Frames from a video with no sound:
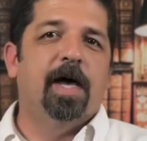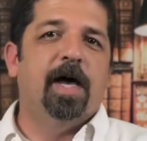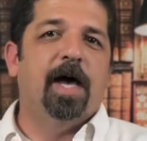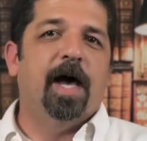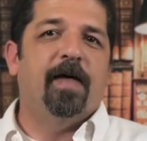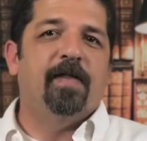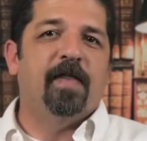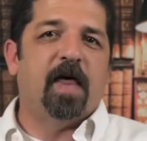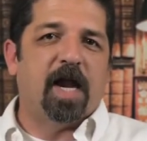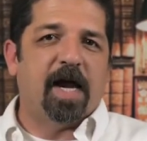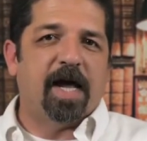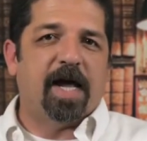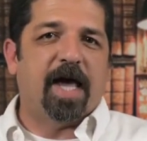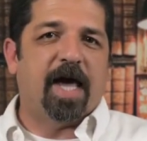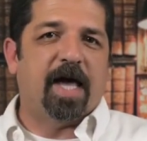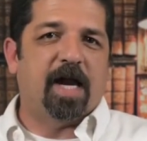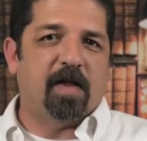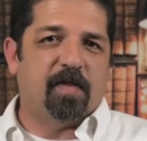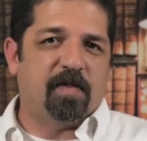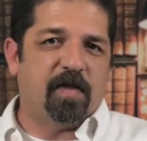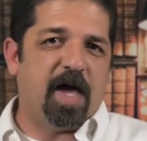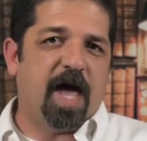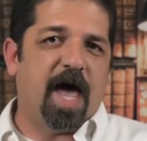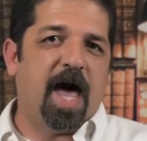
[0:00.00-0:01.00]
and then again
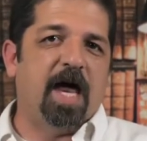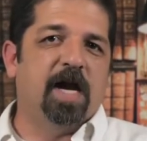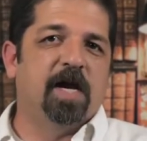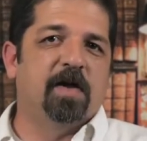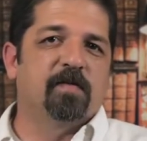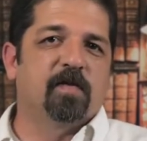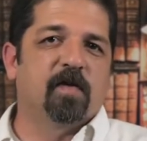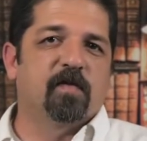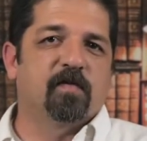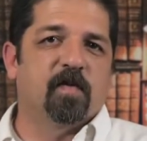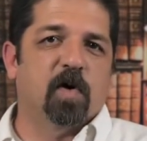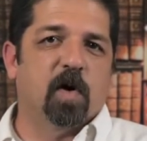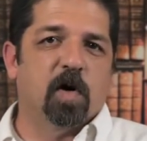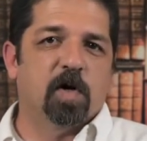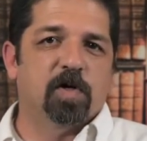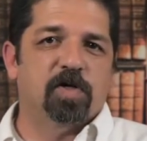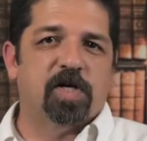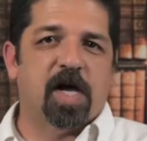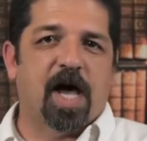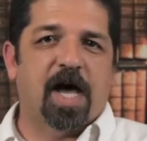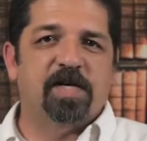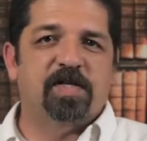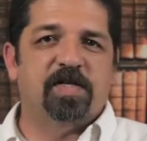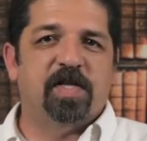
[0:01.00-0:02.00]
at the end of the
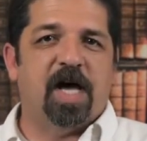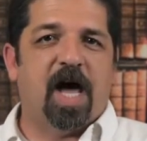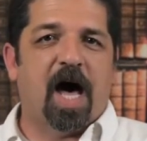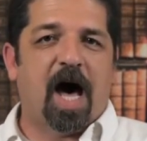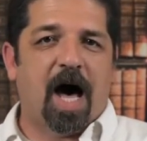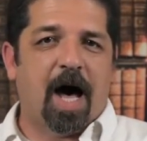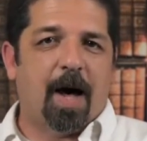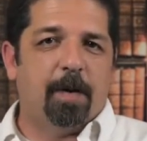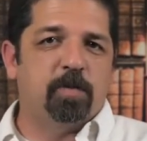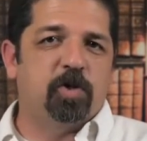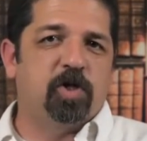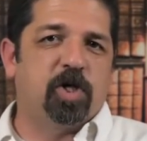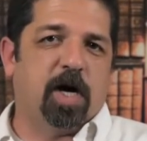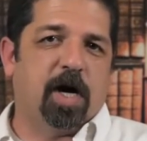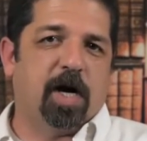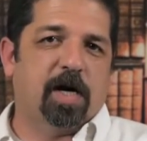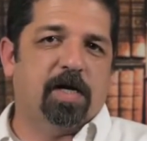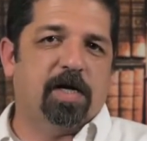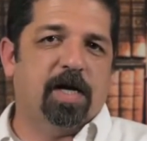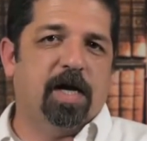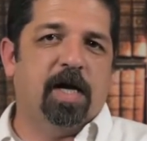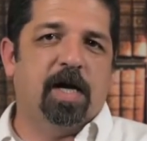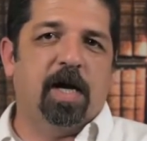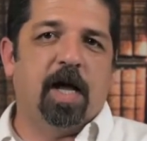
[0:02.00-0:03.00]
verse as the
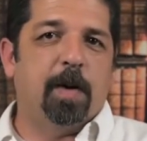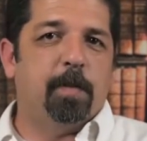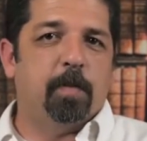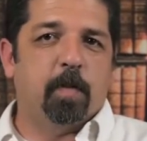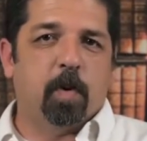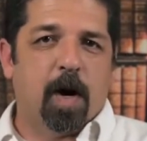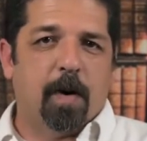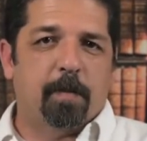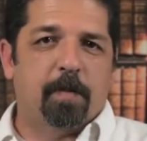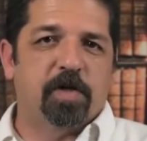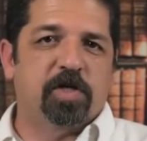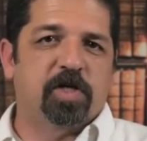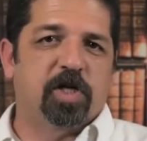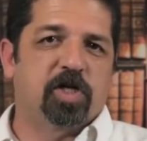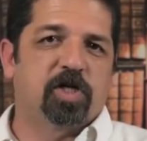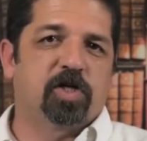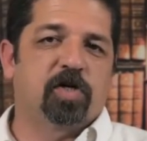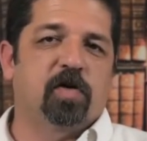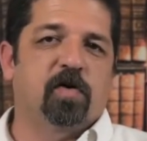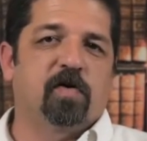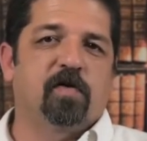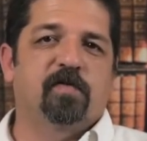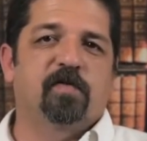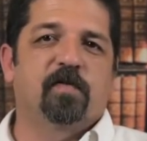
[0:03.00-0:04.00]
object in a
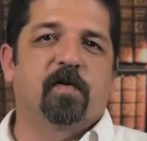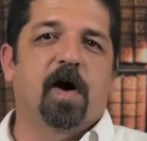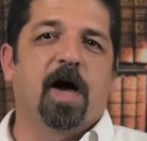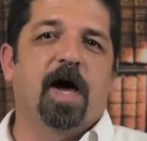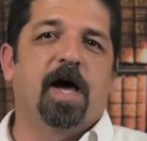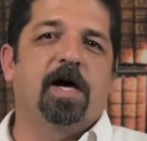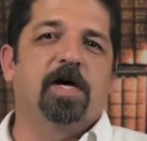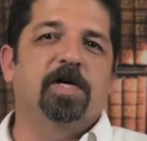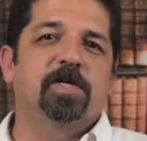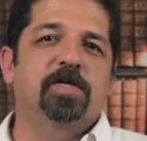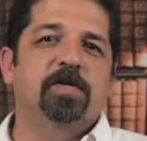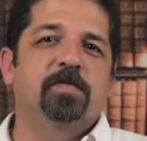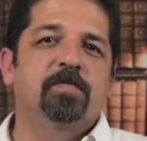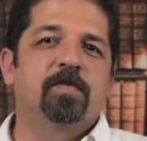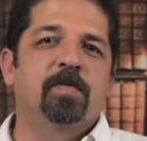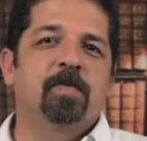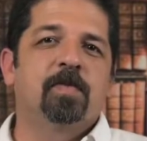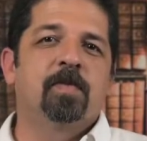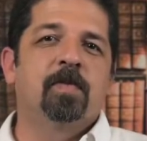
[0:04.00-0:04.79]
prepositional phrase.